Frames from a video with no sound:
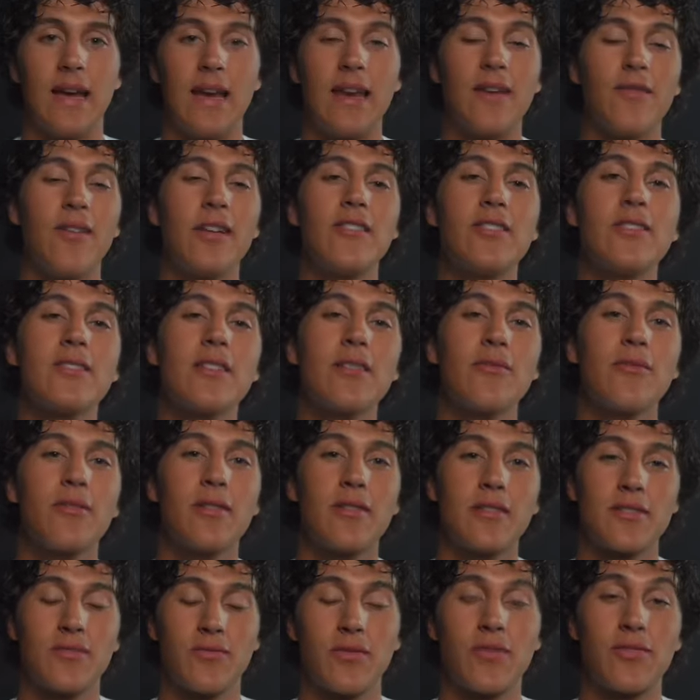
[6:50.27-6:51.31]
And eventually we're
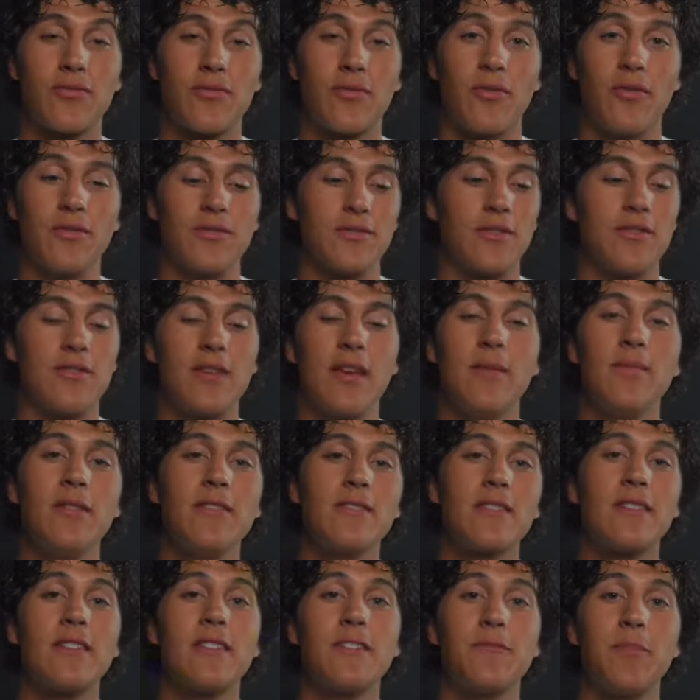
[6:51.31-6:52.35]
going to switch roles. So Timmy's
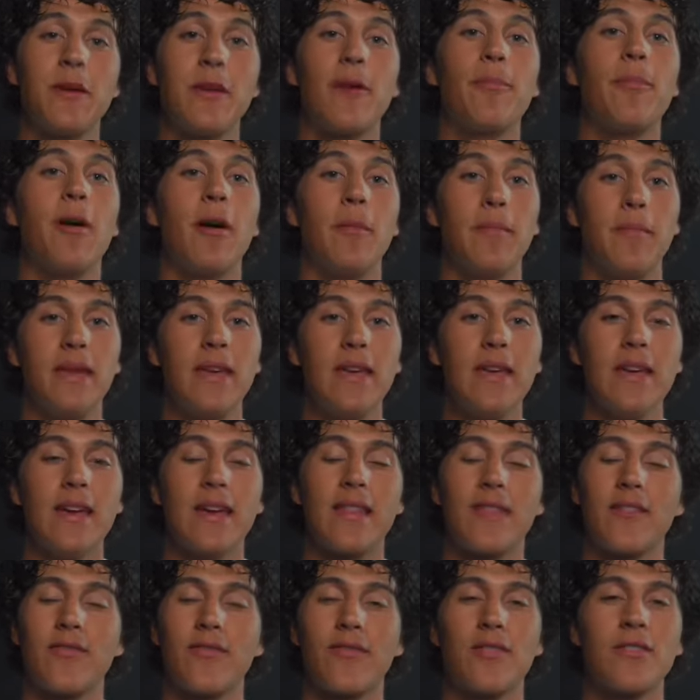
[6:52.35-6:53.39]
going to speed up on me,
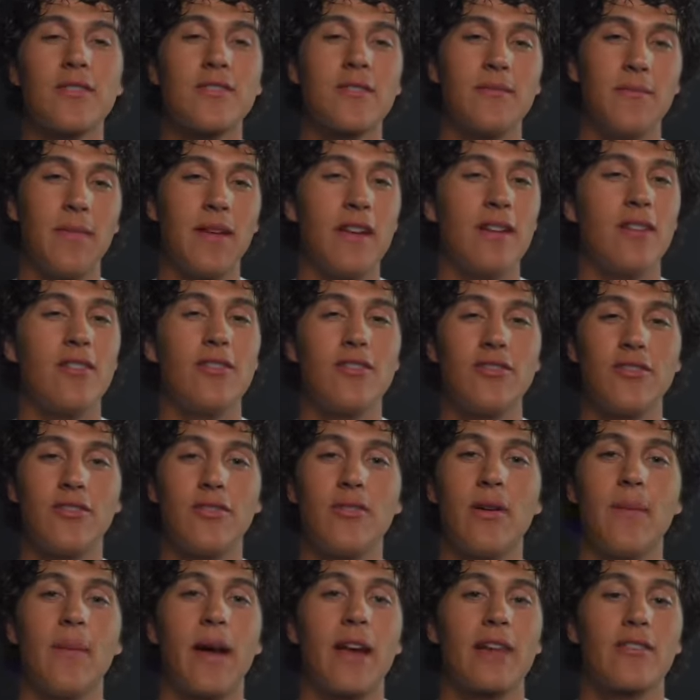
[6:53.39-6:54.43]
and the first minute or
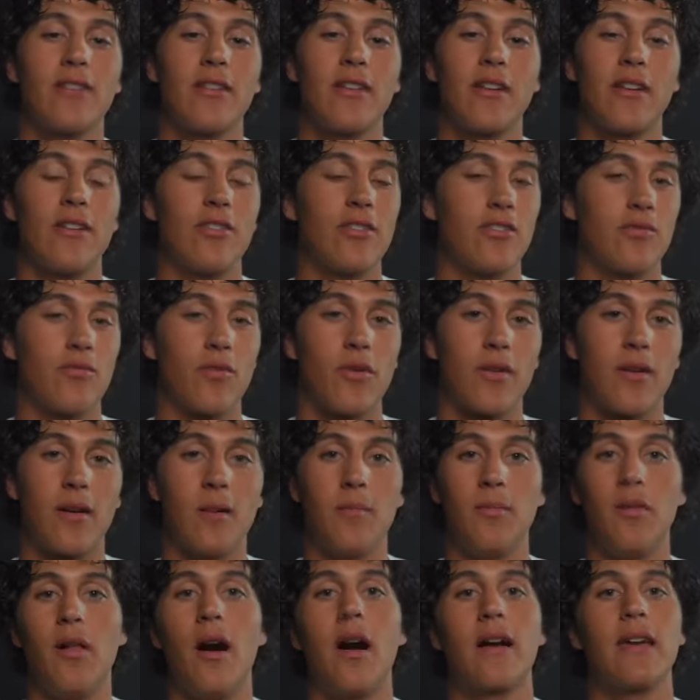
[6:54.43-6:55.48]
2 I'm actually going to just work on
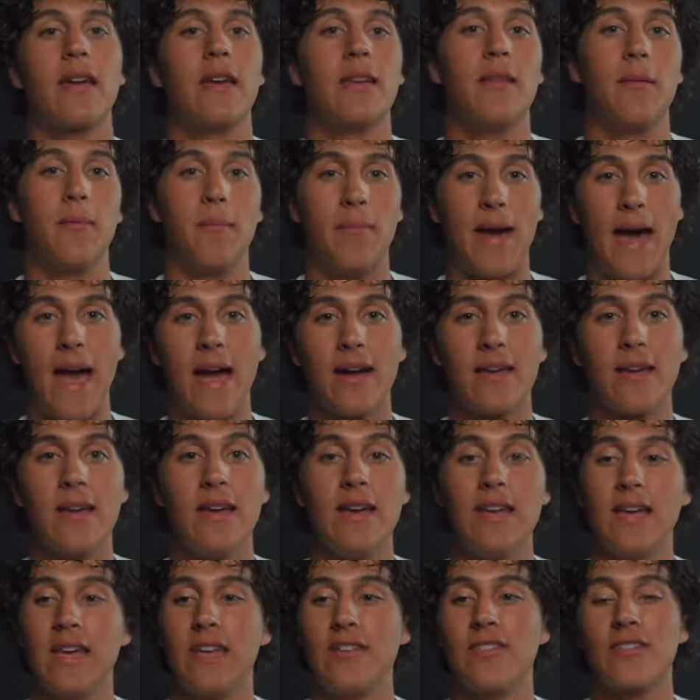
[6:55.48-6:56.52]
blocking them back
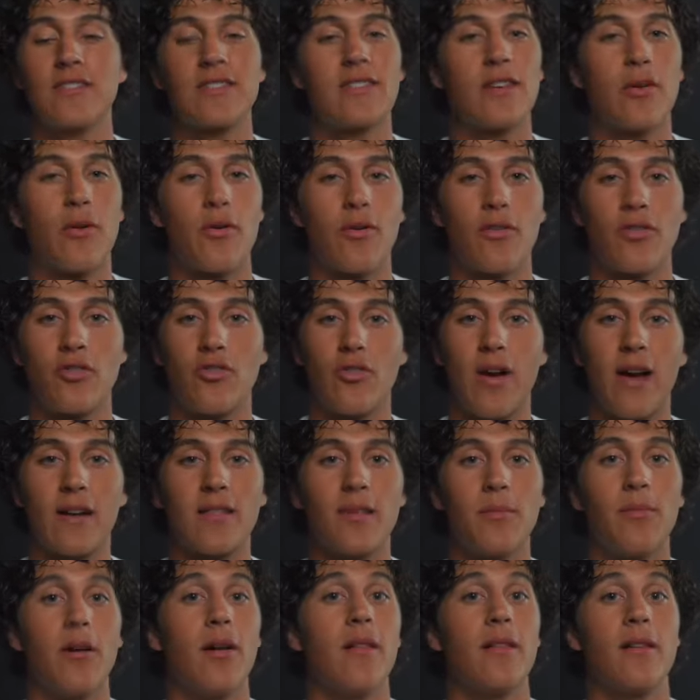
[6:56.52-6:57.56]
just in order to track
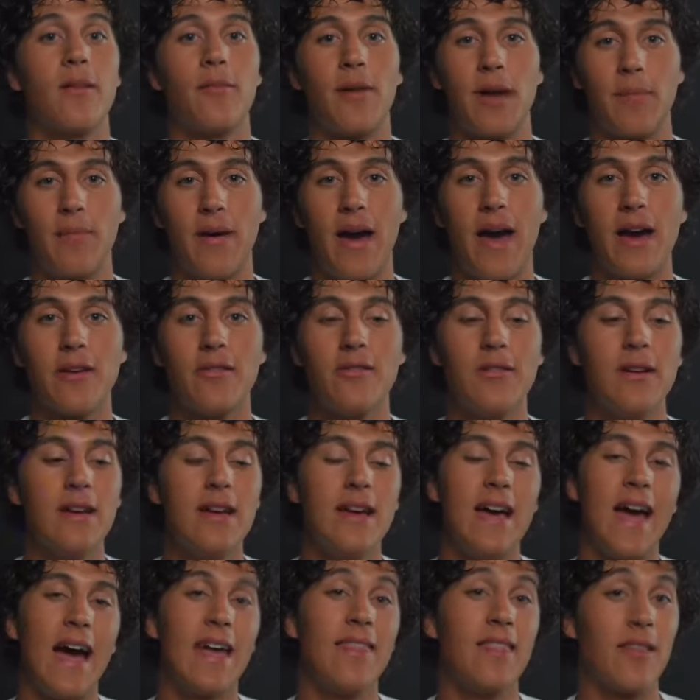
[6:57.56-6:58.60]
the ball into my paddle,
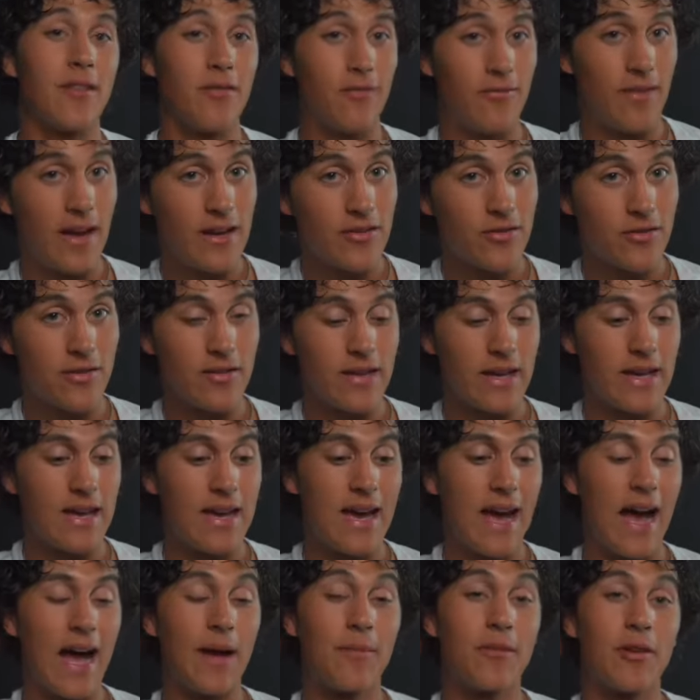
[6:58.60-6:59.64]
and then eventually
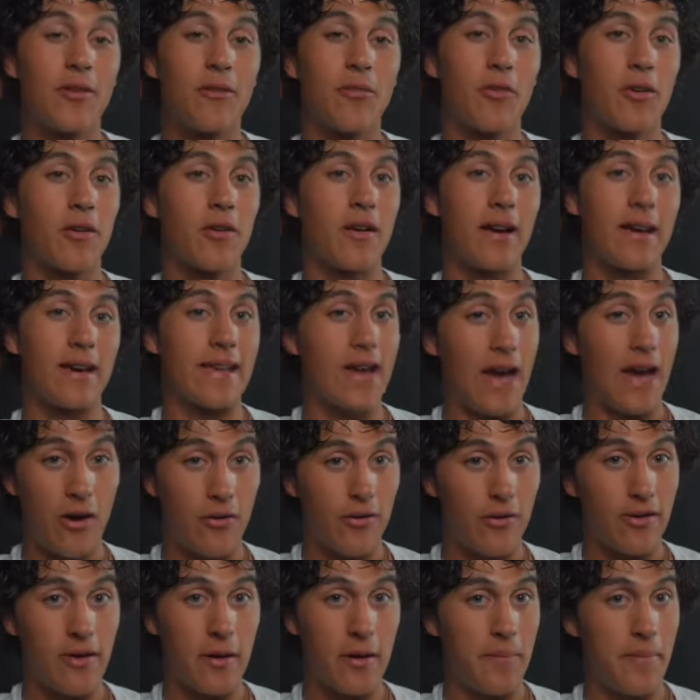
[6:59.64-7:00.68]
I'm going to work on
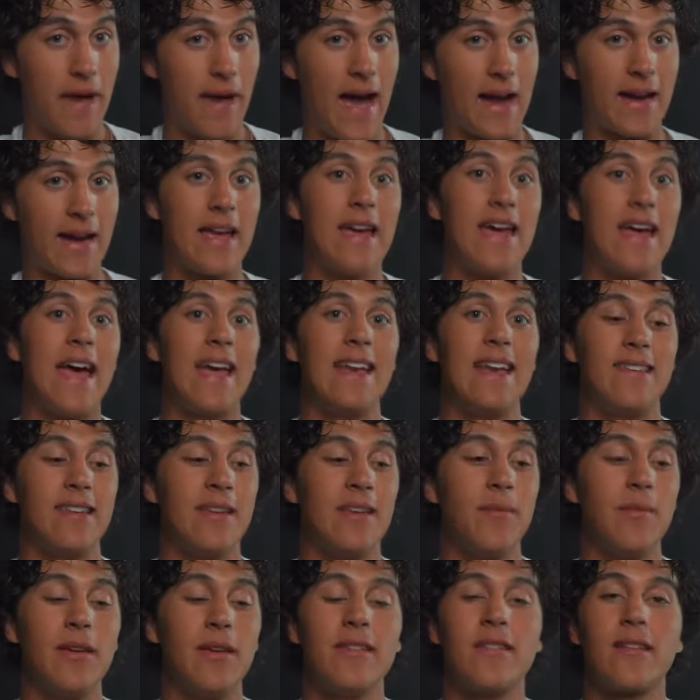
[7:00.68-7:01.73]
countering them back, and
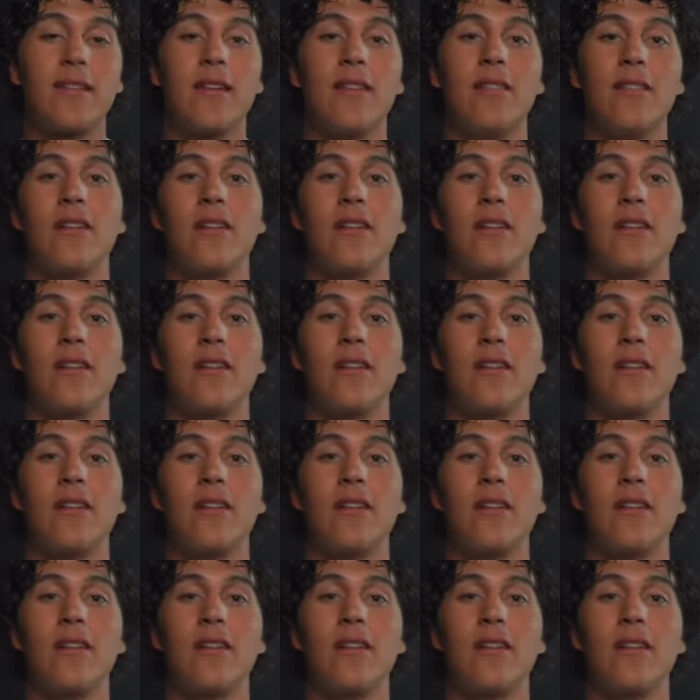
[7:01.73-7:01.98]
Timmy's going to